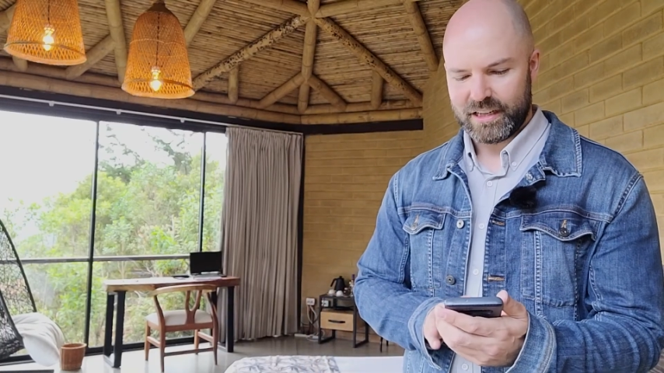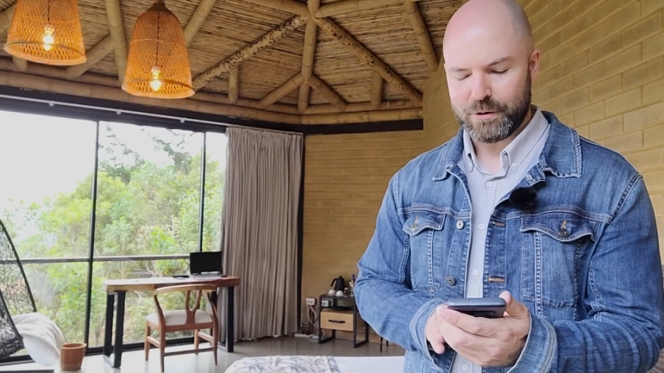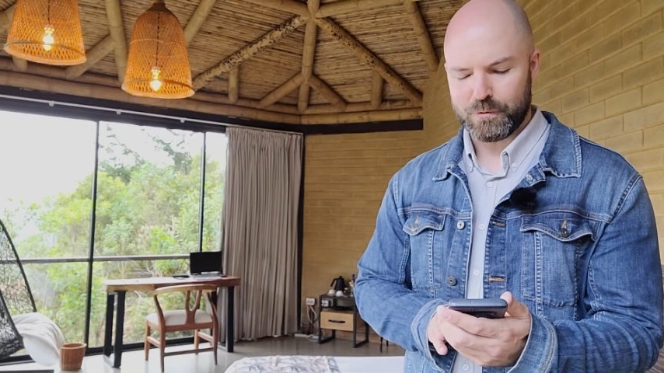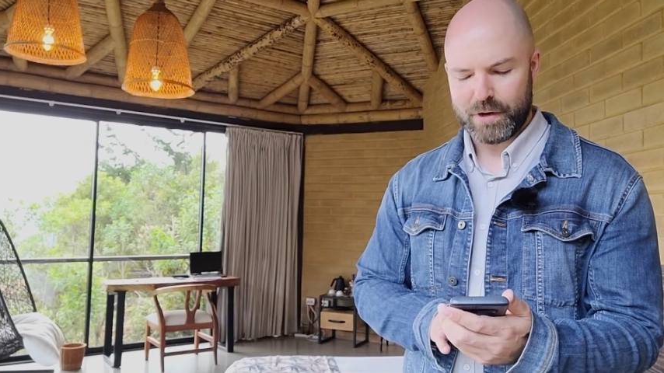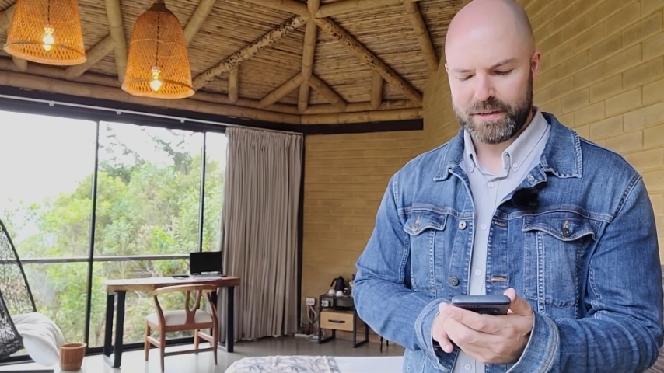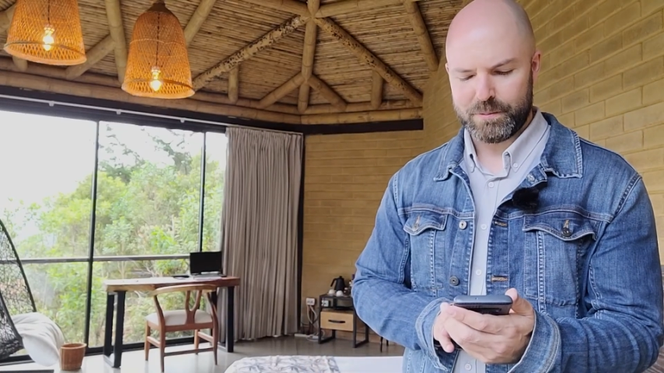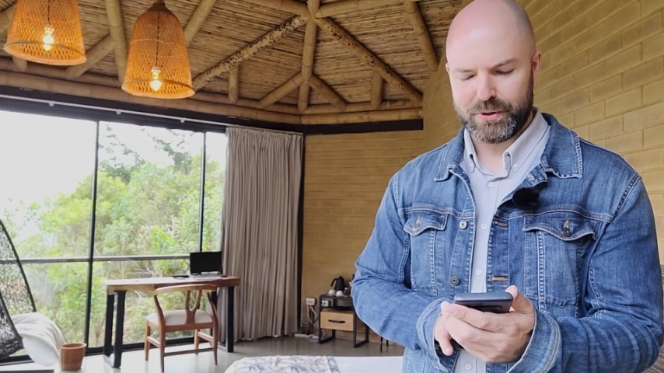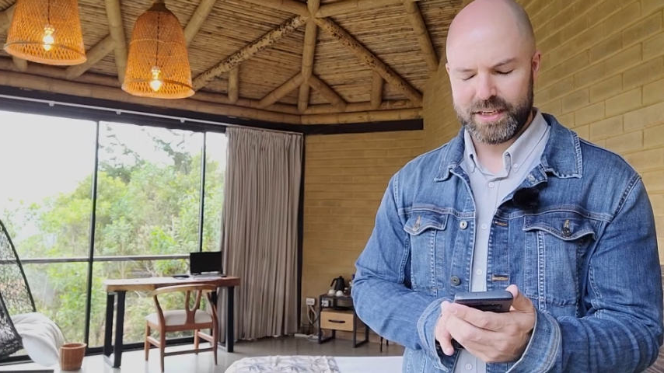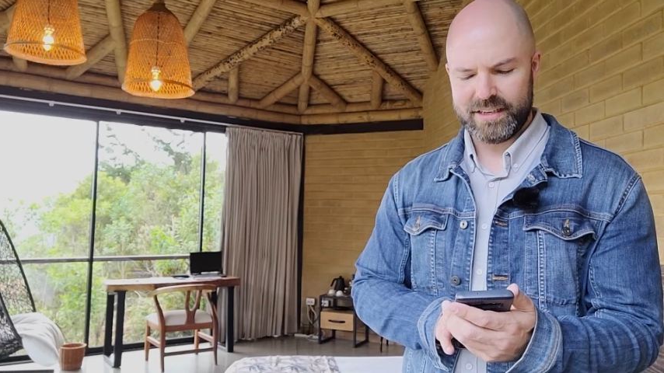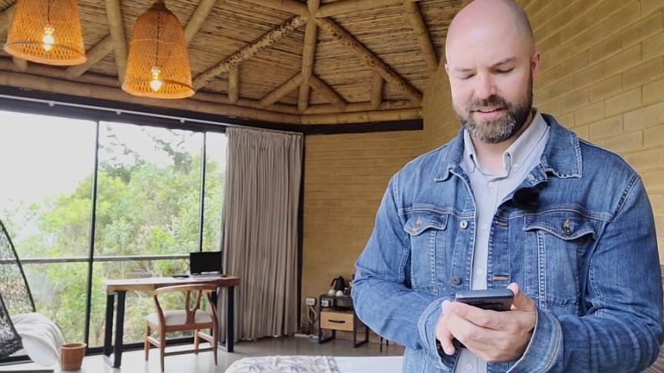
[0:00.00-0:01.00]
right
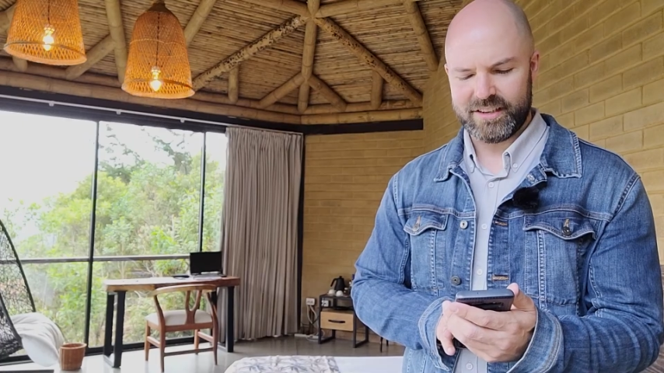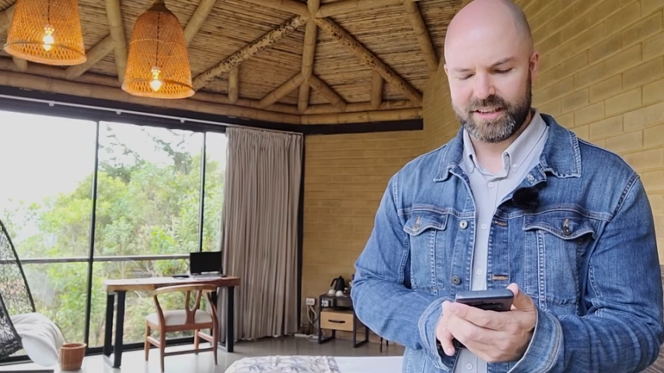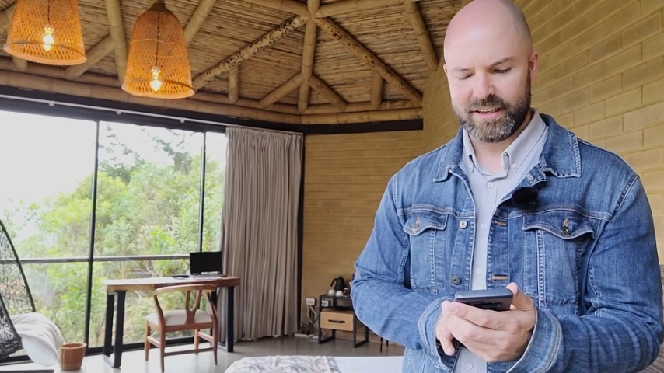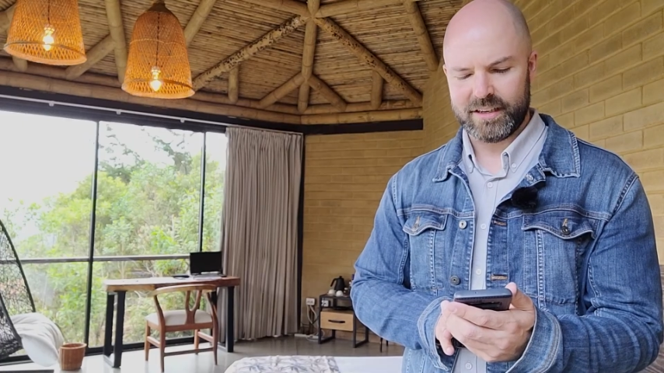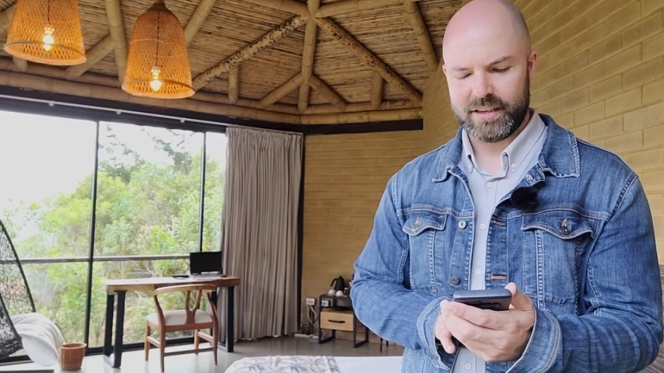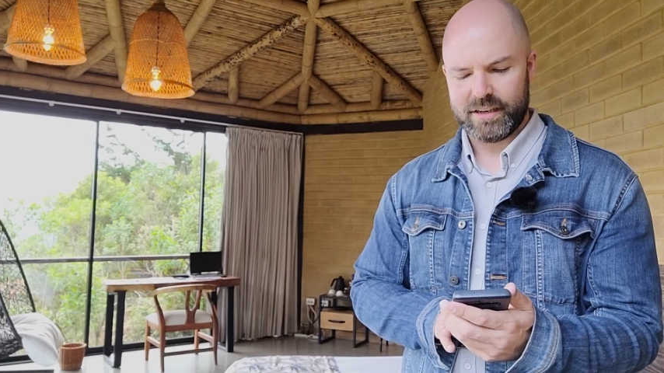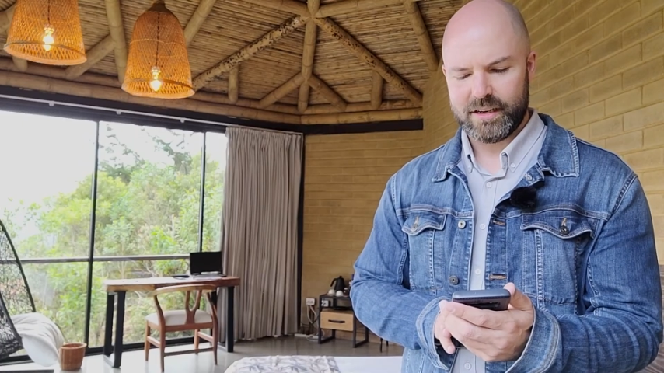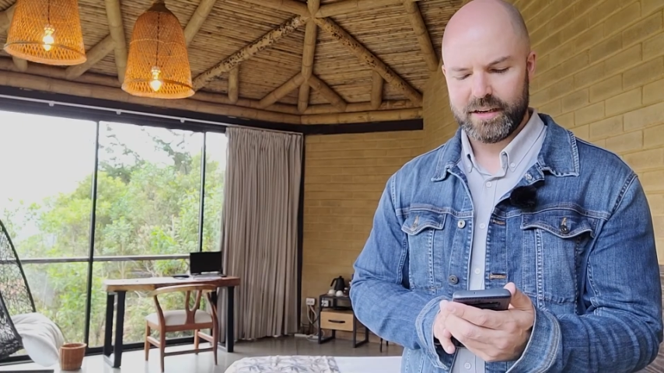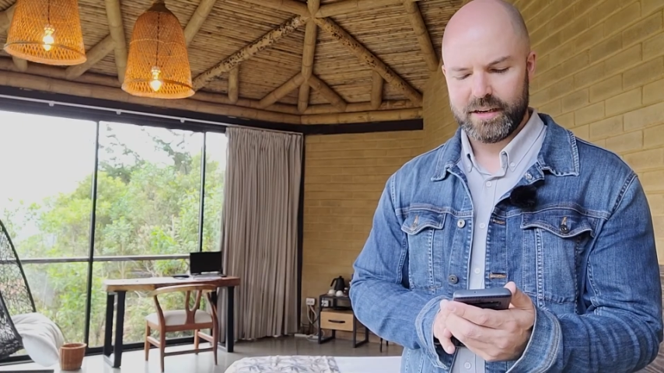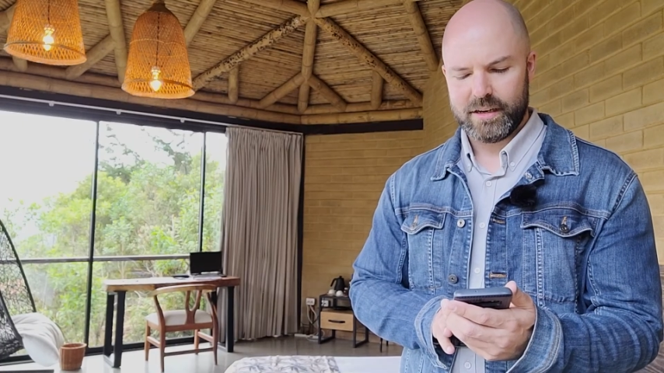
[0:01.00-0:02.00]
plane ticket
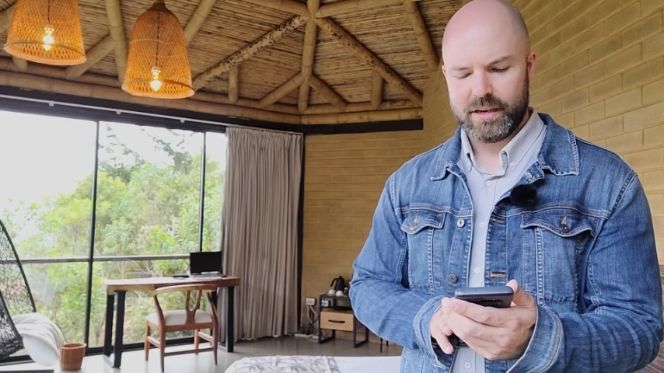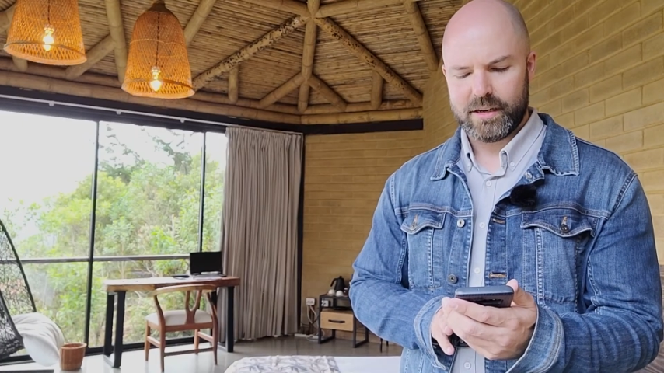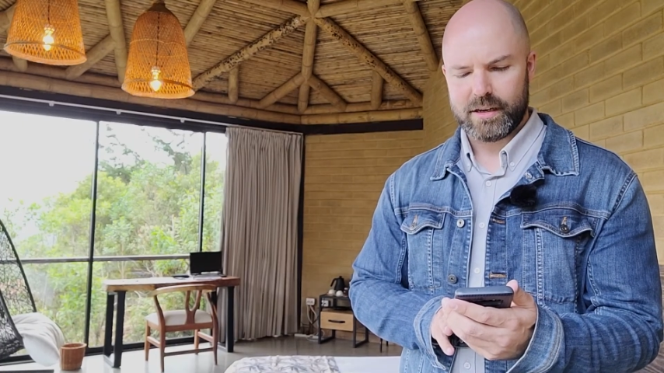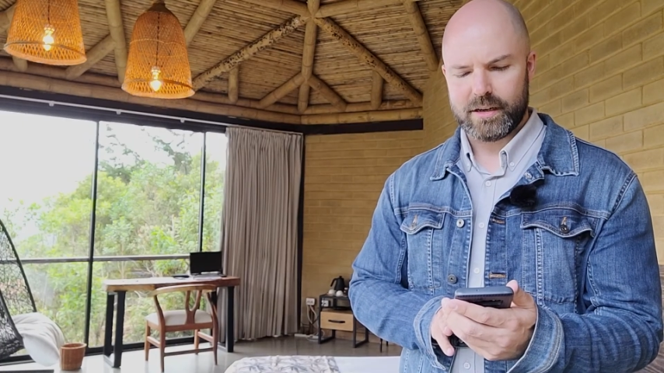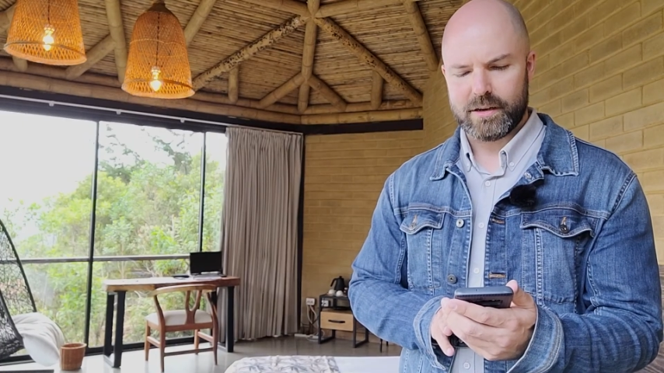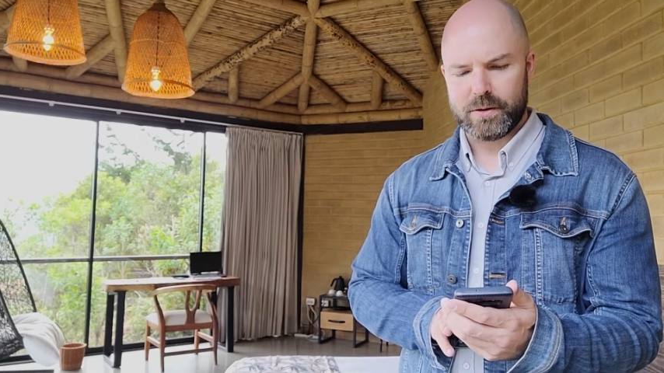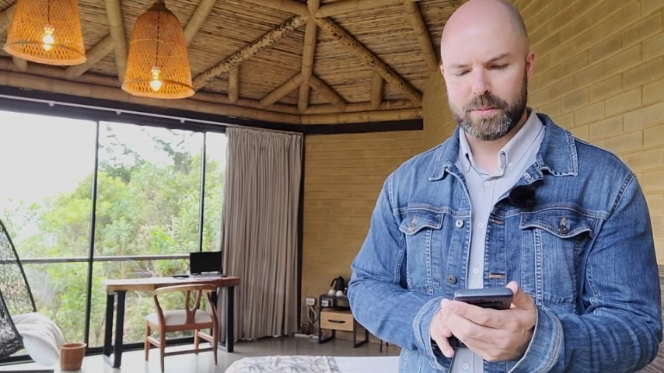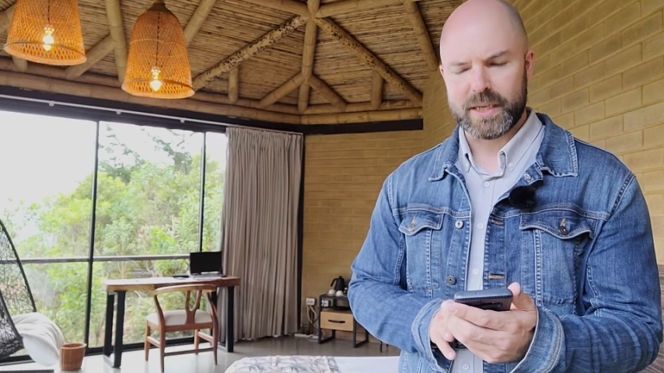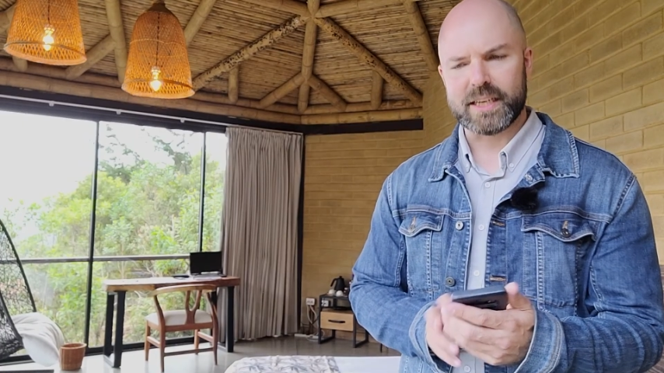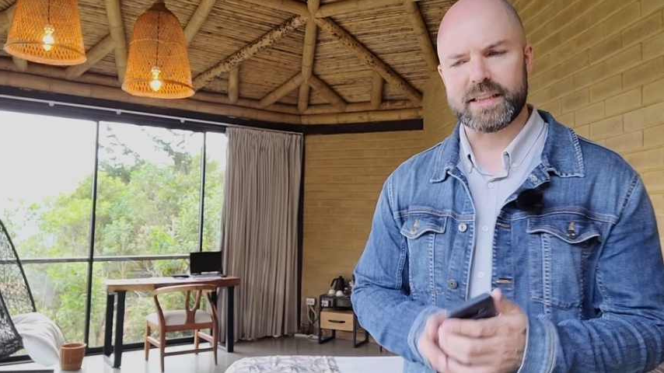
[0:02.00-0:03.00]

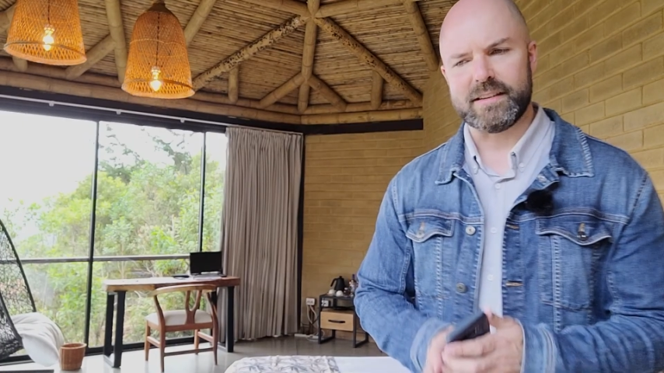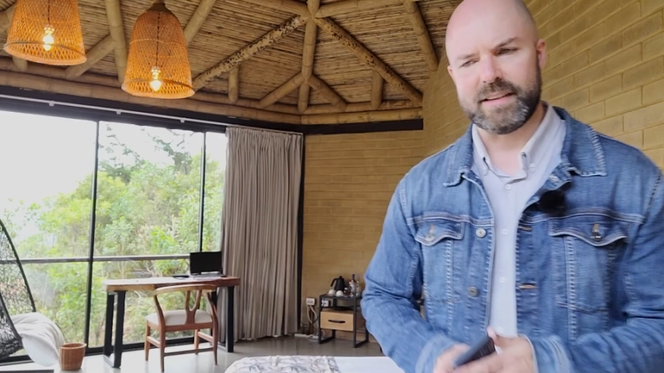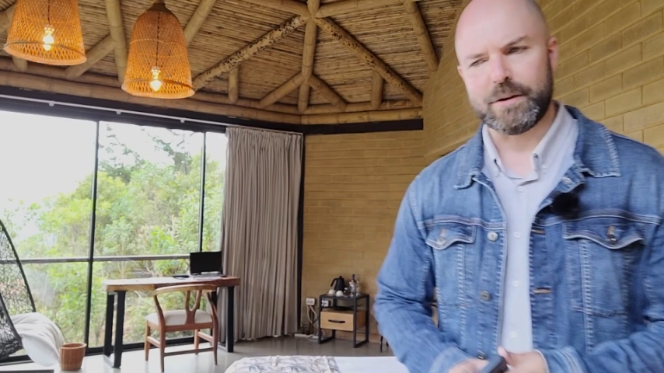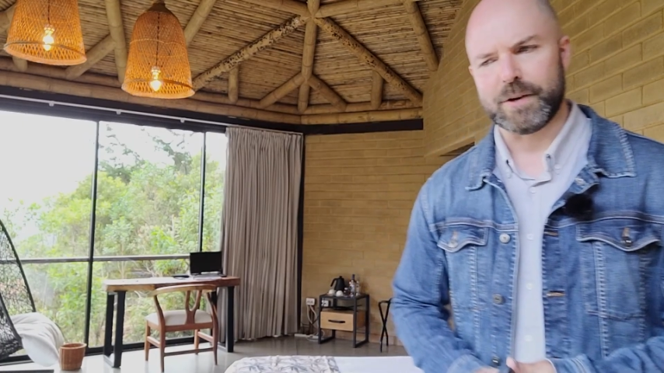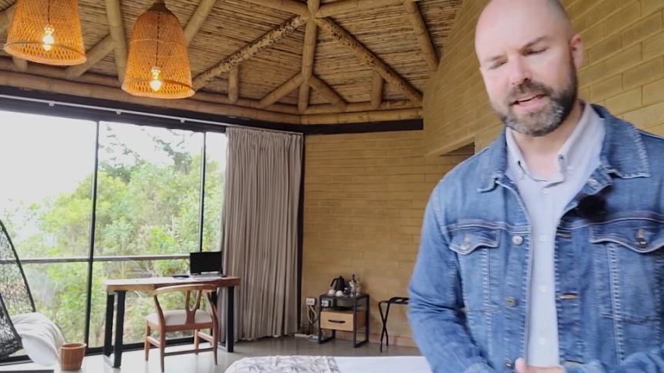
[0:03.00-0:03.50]
and got the date right.